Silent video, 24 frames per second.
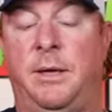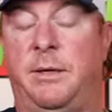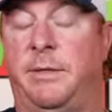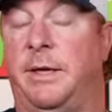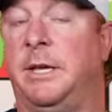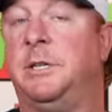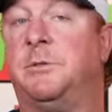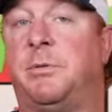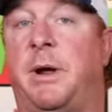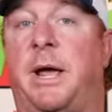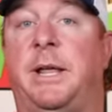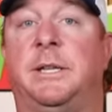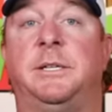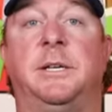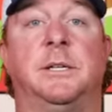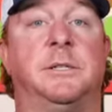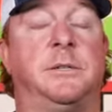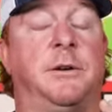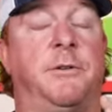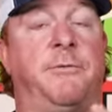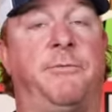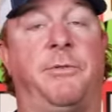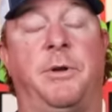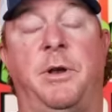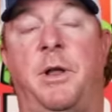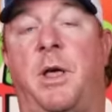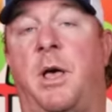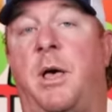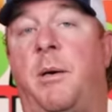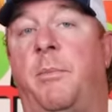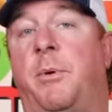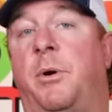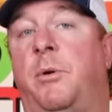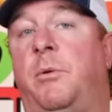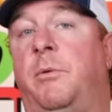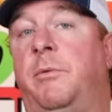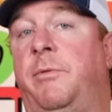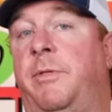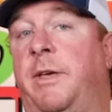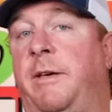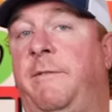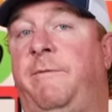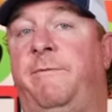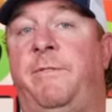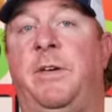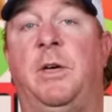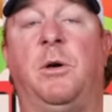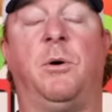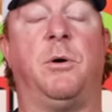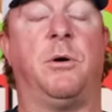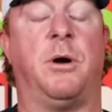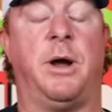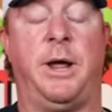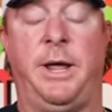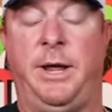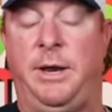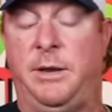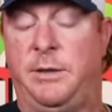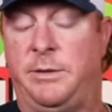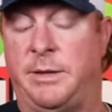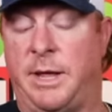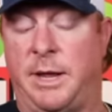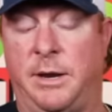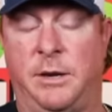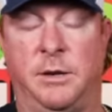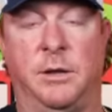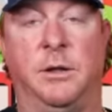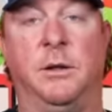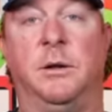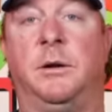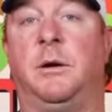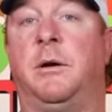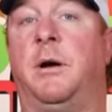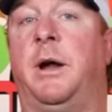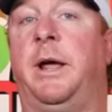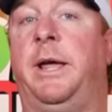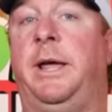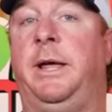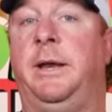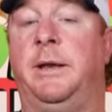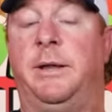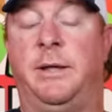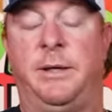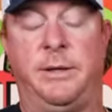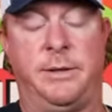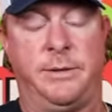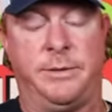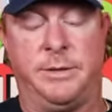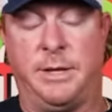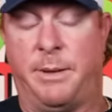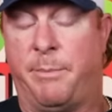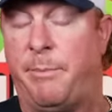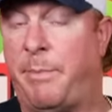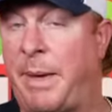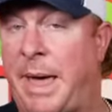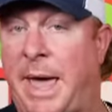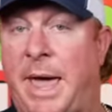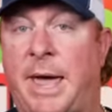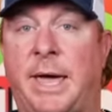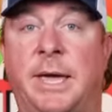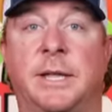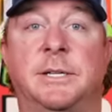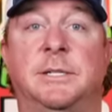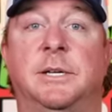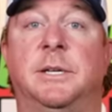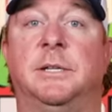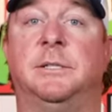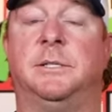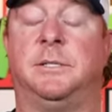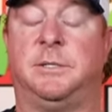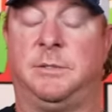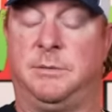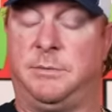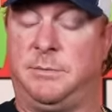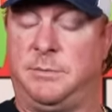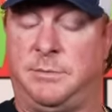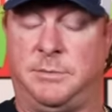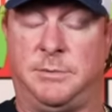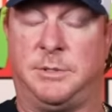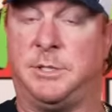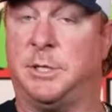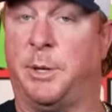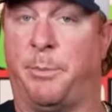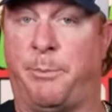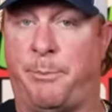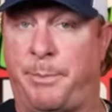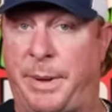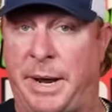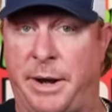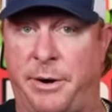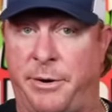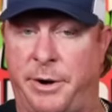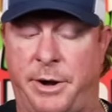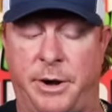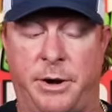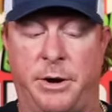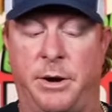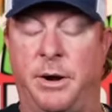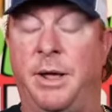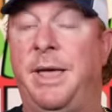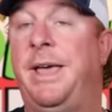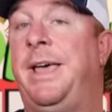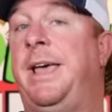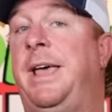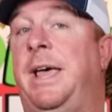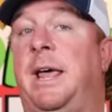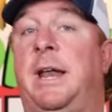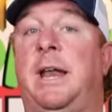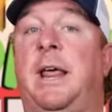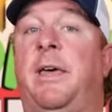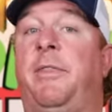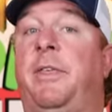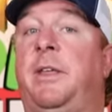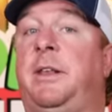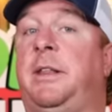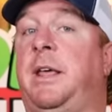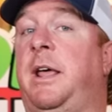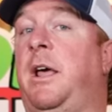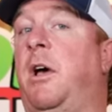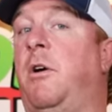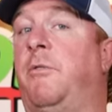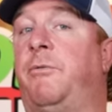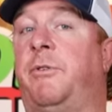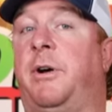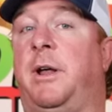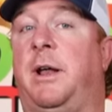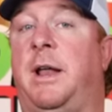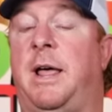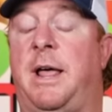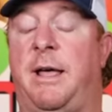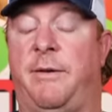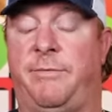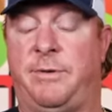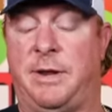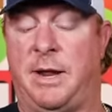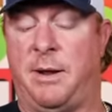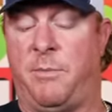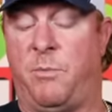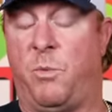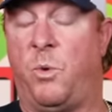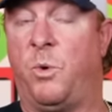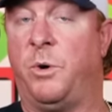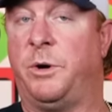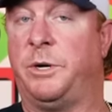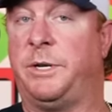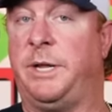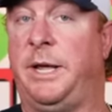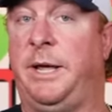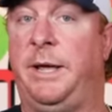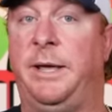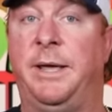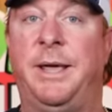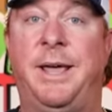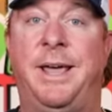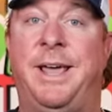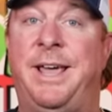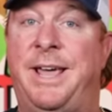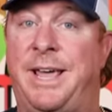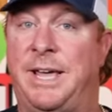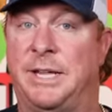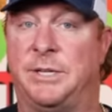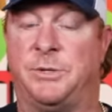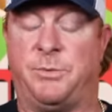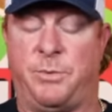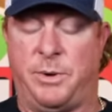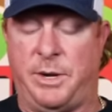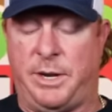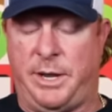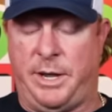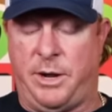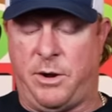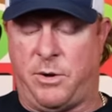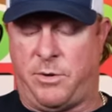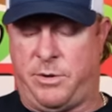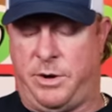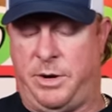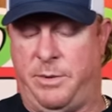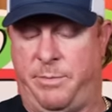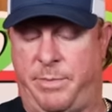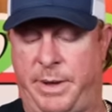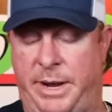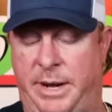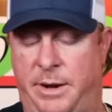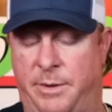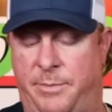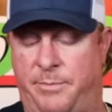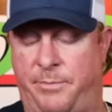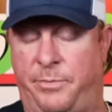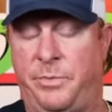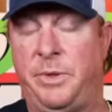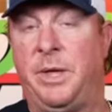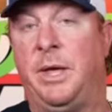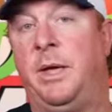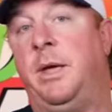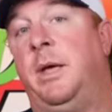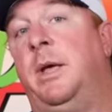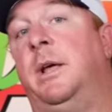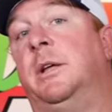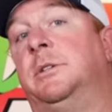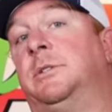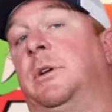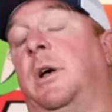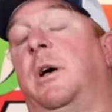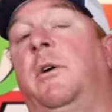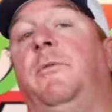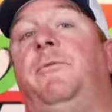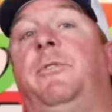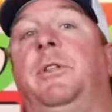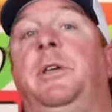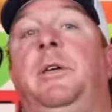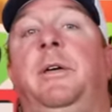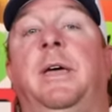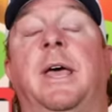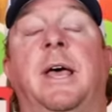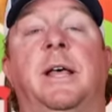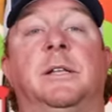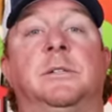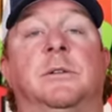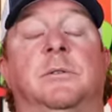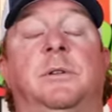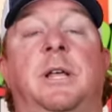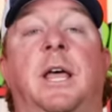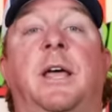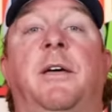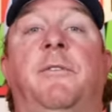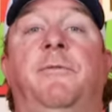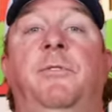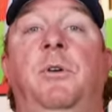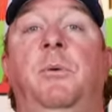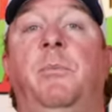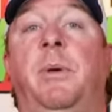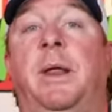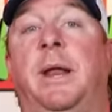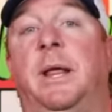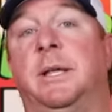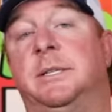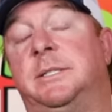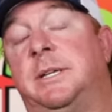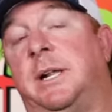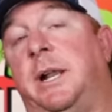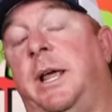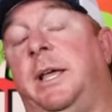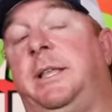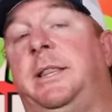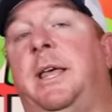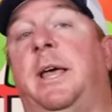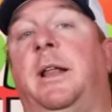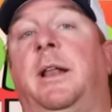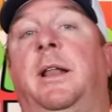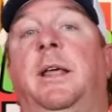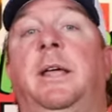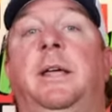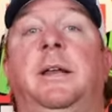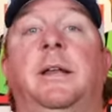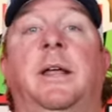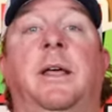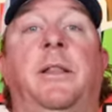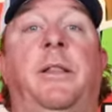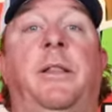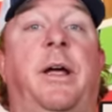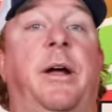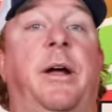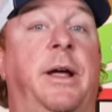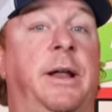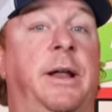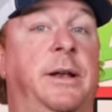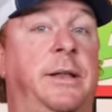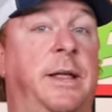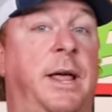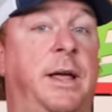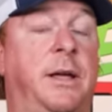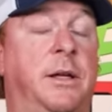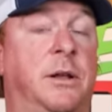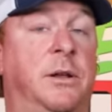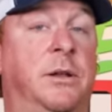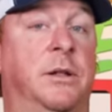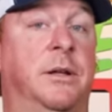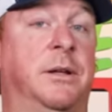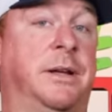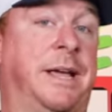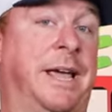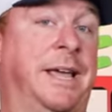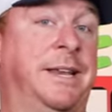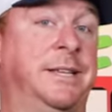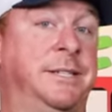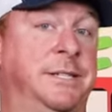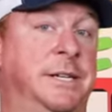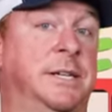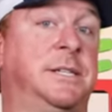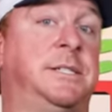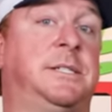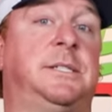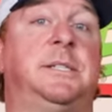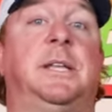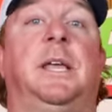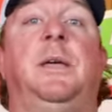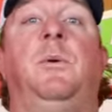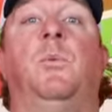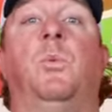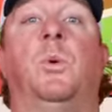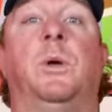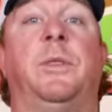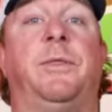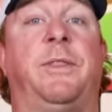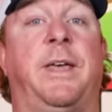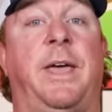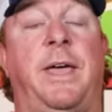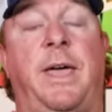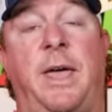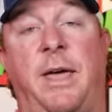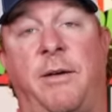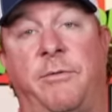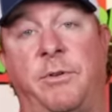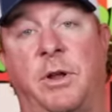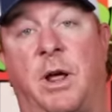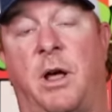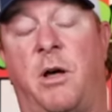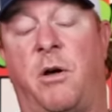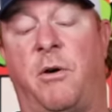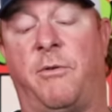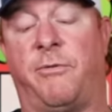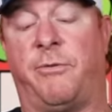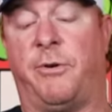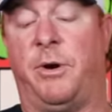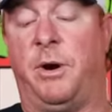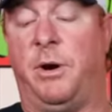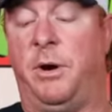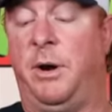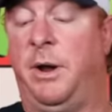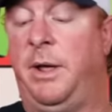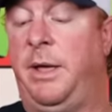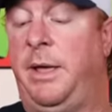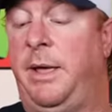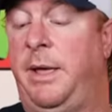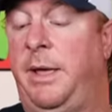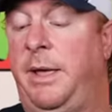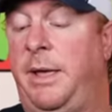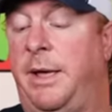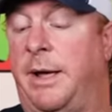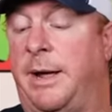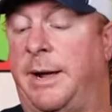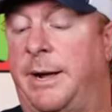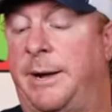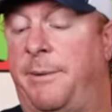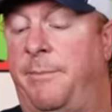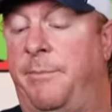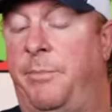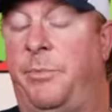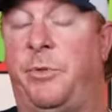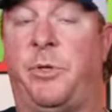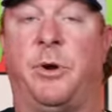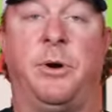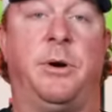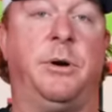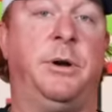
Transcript: These ratchets are phenomenal. They feel great, they look great, the packaging's superior, and now that they offer a lifetime warranty, it's really hard to beat them. So hopefully you guys will take a few minutes, click that link down there and take a look and just see what they have to offer. Um,